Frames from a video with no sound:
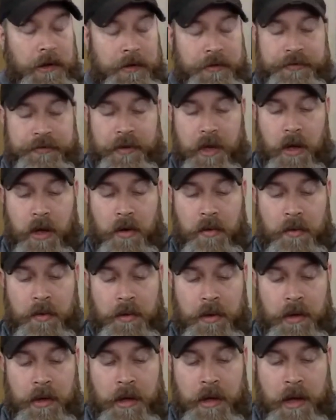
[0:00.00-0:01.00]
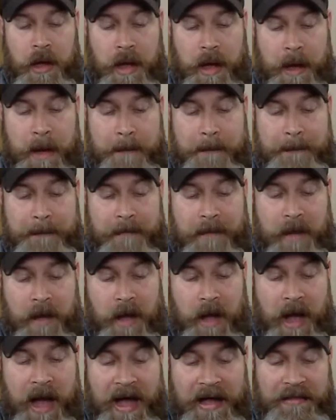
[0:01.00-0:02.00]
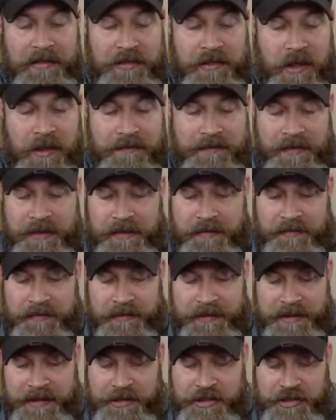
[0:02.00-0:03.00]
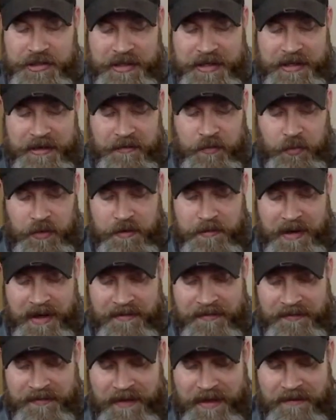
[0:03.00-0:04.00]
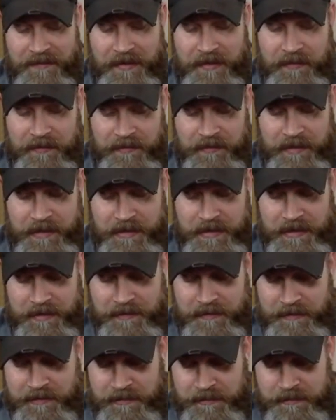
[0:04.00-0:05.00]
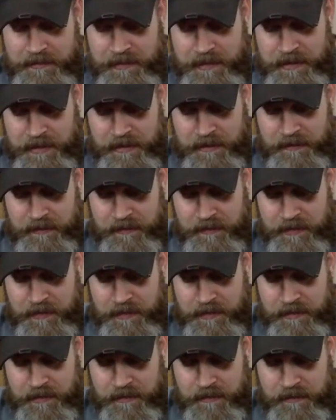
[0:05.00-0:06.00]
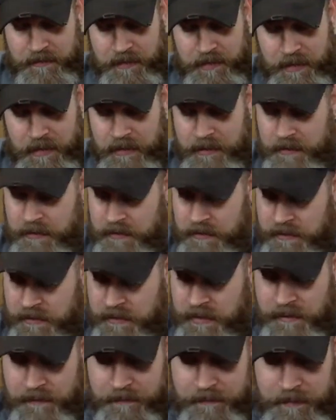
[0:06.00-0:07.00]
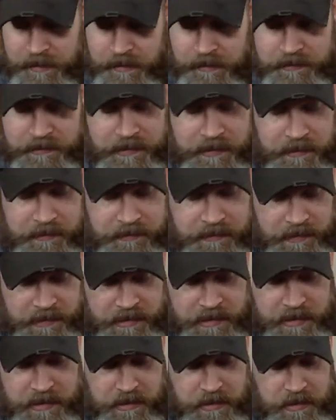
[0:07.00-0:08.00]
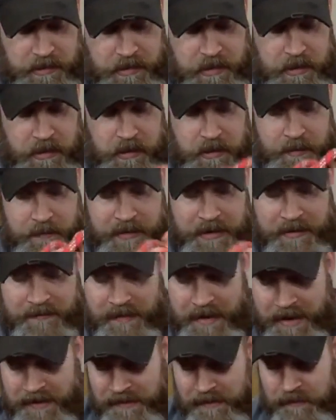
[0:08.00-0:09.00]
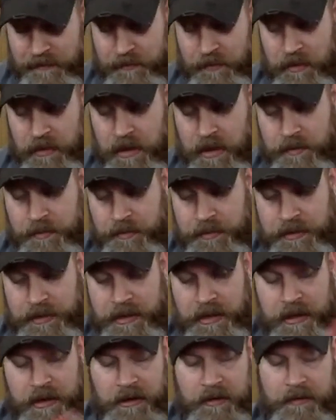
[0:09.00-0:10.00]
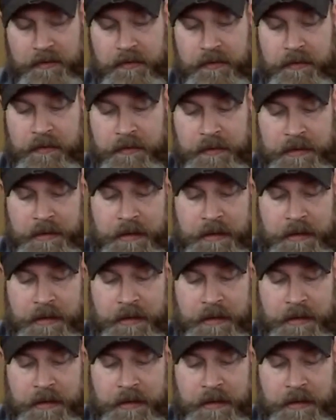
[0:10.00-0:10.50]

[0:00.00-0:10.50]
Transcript: So I love this leash. It is one of my favorites. It needs a little TLC, it looks like. Yep, little TLC needed. But I've had this for a couple years,